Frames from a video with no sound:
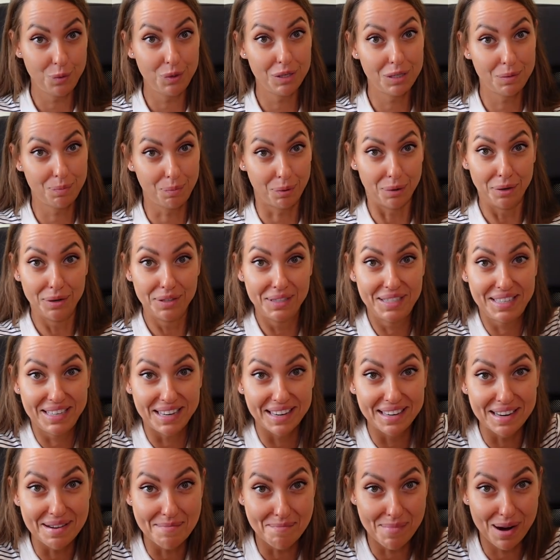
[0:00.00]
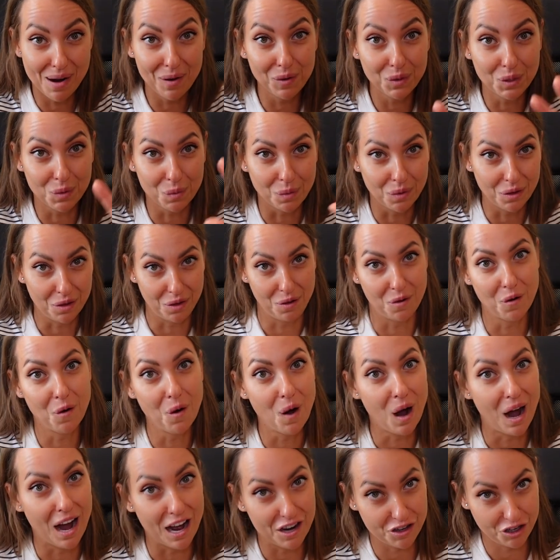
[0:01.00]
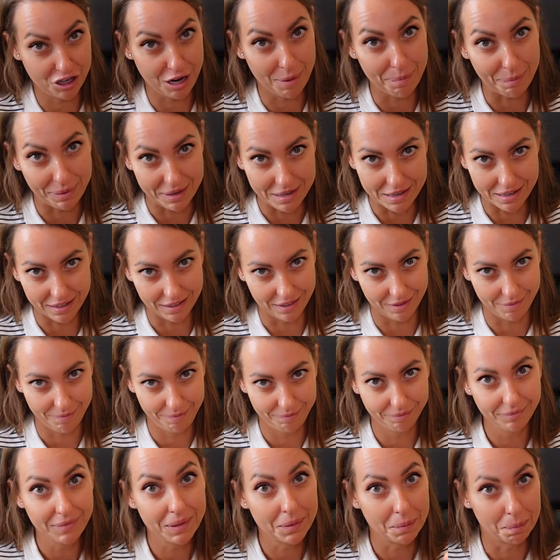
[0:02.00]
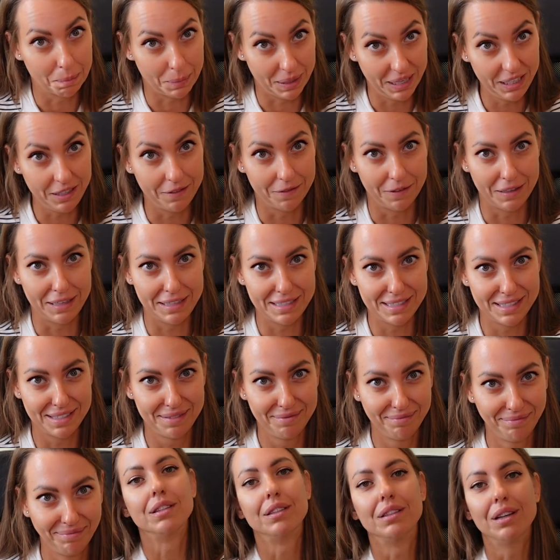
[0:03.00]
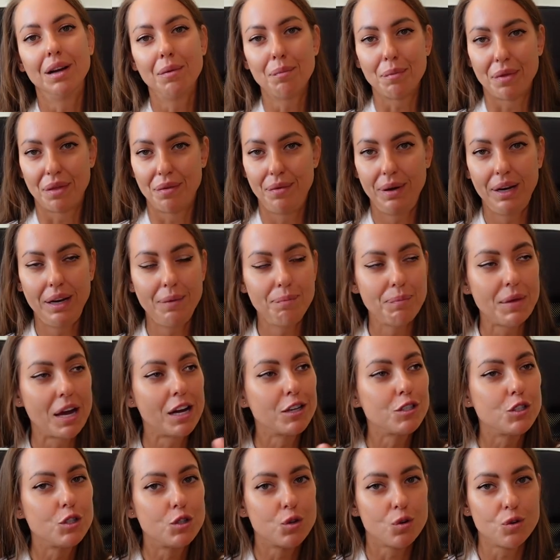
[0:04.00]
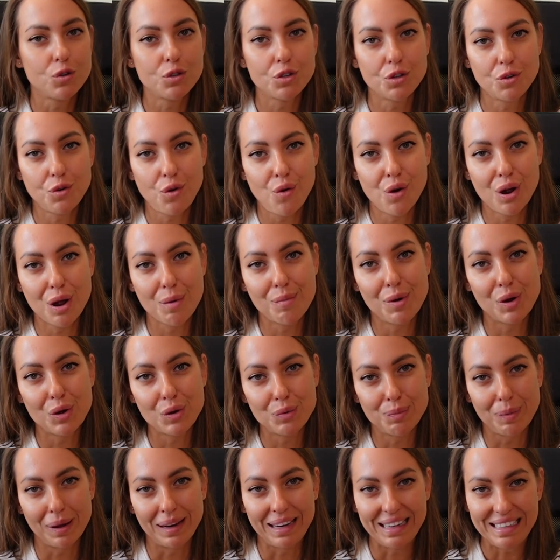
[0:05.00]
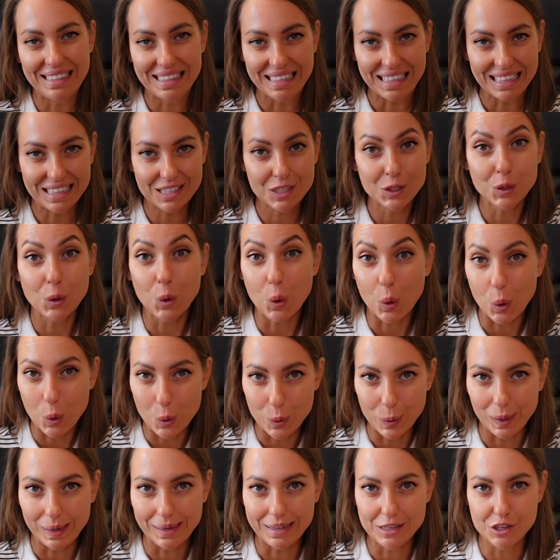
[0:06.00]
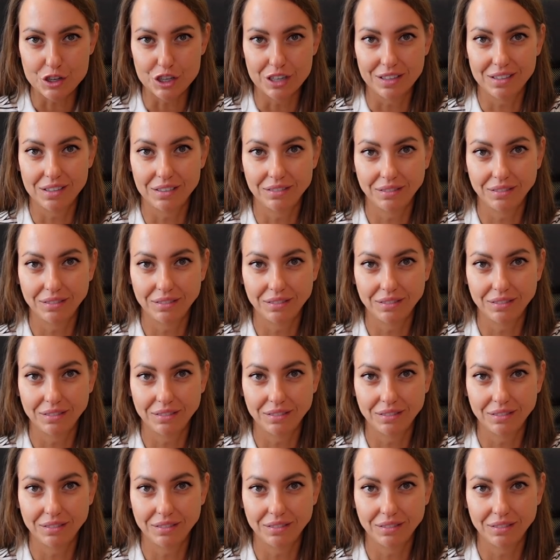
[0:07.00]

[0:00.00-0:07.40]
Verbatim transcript: respond and about with your harsh opinion. My advice. Number three, and don't talk about politics or religion.